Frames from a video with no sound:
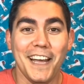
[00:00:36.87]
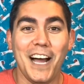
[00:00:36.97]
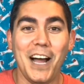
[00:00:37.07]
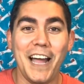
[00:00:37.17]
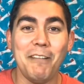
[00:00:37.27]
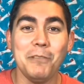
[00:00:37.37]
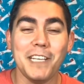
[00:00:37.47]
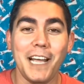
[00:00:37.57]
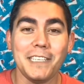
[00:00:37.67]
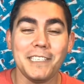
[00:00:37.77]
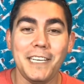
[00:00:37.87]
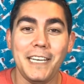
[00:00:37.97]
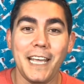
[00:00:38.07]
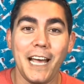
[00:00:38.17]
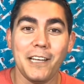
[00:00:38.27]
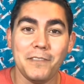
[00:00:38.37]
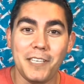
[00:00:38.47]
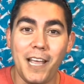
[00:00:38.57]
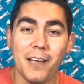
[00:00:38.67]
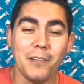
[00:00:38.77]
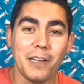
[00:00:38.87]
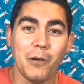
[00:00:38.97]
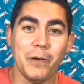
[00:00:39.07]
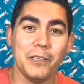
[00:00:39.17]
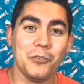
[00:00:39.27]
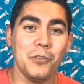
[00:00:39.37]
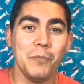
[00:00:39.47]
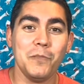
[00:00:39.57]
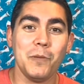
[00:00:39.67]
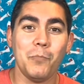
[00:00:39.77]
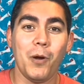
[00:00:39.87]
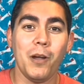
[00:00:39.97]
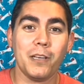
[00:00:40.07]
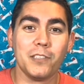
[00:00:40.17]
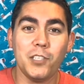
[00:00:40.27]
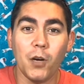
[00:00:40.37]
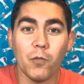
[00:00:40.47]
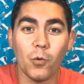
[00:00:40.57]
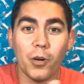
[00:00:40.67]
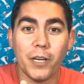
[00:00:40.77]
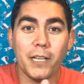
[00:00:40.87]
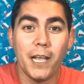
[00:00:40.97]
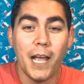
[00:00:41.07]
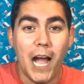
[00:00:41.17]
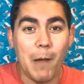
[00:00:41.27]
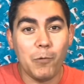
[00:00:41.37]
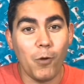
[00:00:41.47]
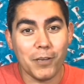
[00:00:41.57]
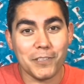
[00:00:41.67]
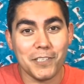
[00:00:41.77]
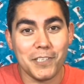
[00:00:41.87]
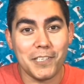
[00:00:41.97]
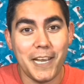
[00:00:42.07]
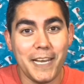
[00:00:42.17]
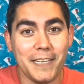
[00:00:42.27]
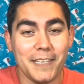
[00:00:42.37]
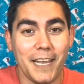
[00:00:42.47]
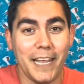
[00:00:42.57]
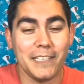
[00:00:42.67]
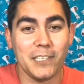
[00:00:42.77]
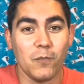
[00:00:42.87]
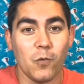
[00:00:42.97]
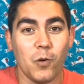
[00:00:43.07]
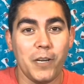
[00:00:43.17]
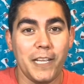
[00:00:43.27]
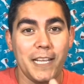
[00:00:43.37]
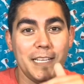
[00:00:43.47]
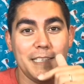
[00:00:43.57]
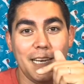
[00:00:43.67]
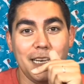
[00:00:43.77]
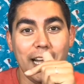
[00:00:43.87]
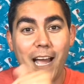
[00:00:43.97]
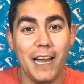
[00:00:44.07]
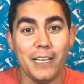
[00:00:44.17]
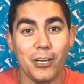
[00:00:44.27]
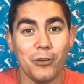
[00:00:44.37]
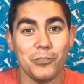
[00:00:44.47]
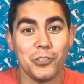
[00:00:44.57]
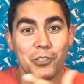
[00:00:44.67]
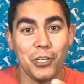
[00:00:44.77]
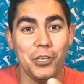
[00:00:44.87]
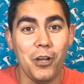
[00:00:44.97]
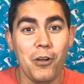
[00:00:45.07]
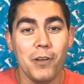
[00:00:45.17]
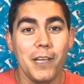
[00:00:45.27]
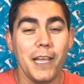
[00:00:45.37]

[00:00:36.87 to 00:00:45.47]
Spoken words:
I was actually out of town. I went to an amusement park, Silverwood. I'm in Washington State, and Silverwood is in Idaho, just so you know.